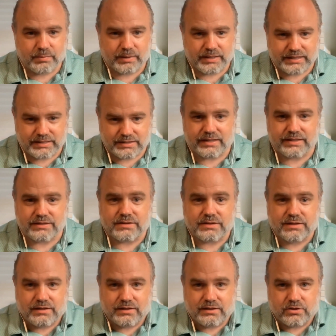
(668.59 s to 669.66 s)
But he says
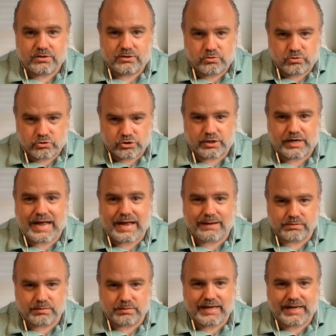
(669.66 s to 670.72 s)
you should
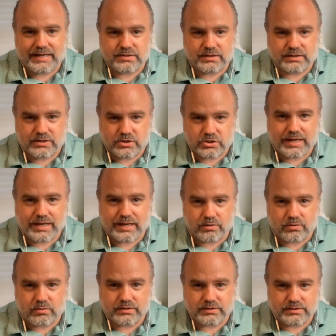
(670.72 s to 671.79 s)
optimize in each
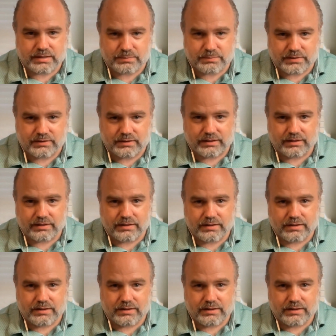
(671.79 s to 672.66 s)
category separately.